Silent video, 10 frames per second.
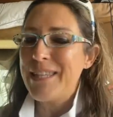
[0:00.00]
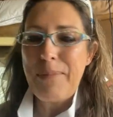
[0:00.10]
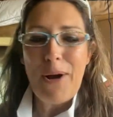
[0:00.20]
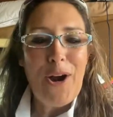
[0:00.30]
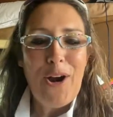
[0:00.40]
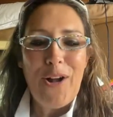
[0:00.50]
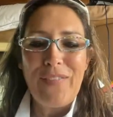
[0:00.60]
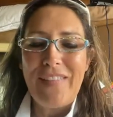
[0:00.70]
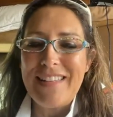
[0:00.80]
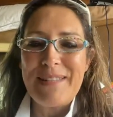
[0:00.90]
the
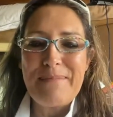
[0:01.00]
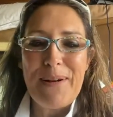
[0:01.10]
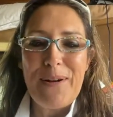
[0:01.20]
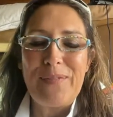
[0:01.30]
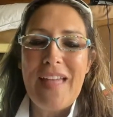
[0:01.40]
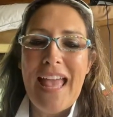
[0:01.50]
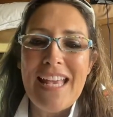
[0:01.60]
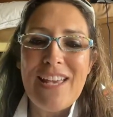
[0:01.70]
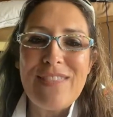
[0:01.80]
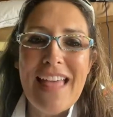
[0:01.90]
pearl. That's the pearl.
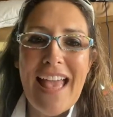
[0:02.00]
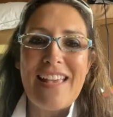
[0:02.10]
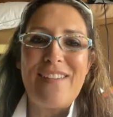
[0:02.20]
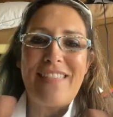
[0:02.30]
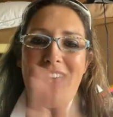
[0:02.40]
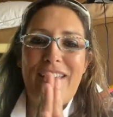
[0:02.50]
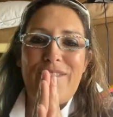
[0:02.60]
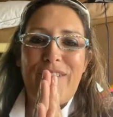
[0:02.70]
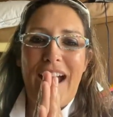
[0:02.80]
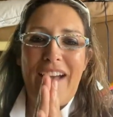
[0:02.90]
Thank you
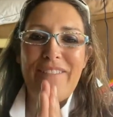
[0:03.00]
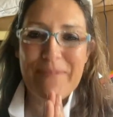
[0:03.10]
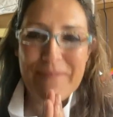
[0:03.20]
for having